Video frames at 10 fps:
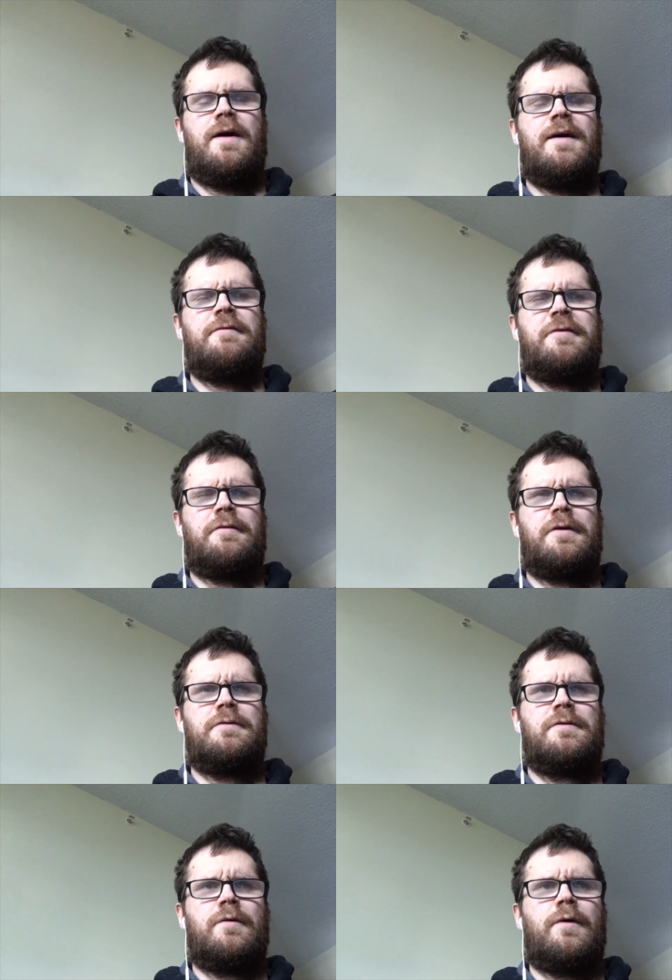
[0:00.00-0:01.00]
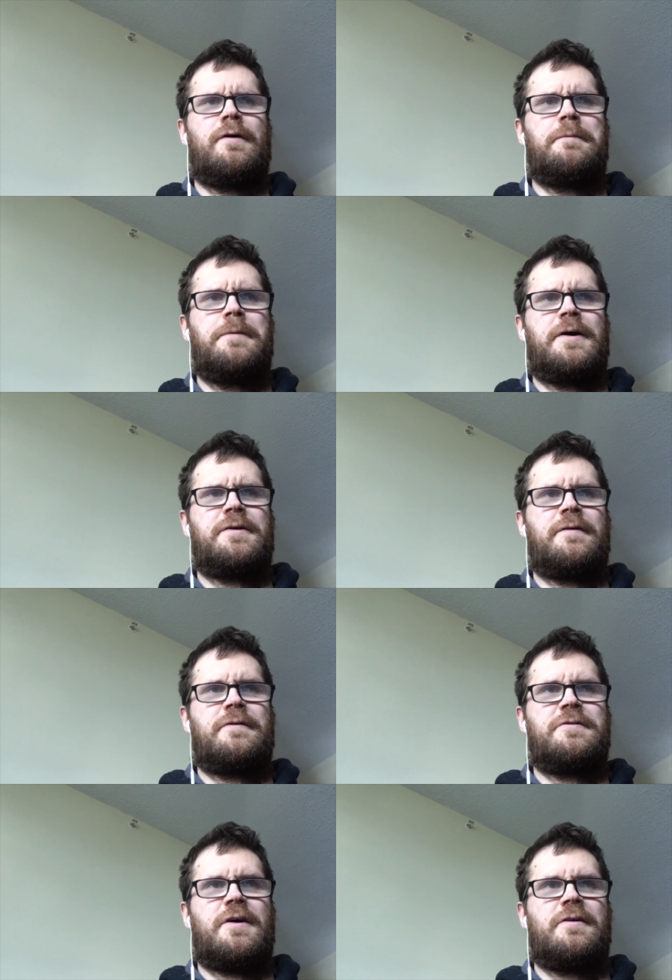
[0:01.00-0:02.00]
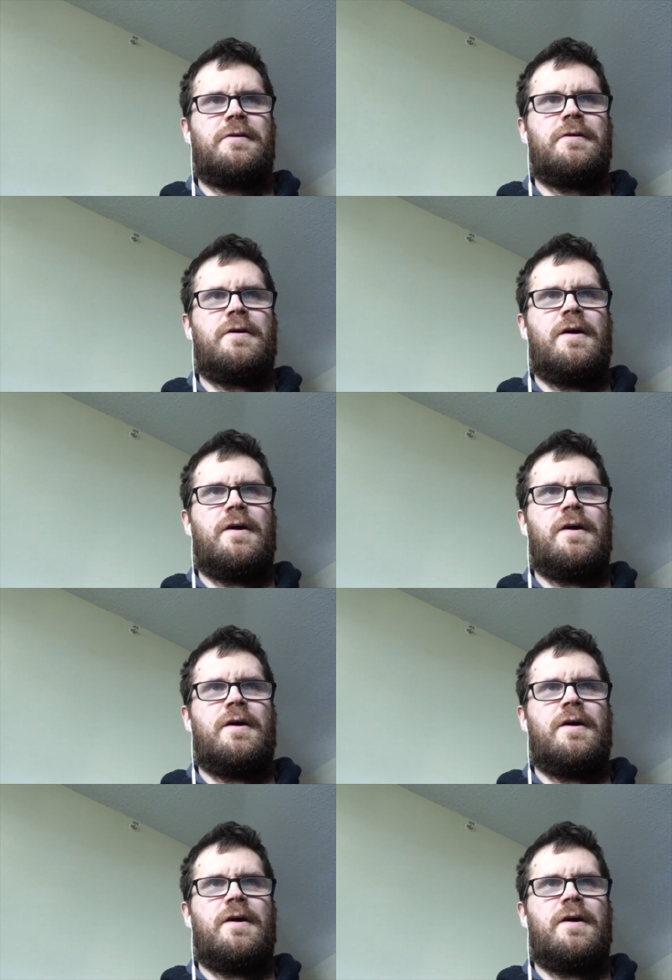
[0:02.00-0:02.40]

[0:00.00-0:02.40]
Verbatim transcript: Hi everyone, welcome back to the channel.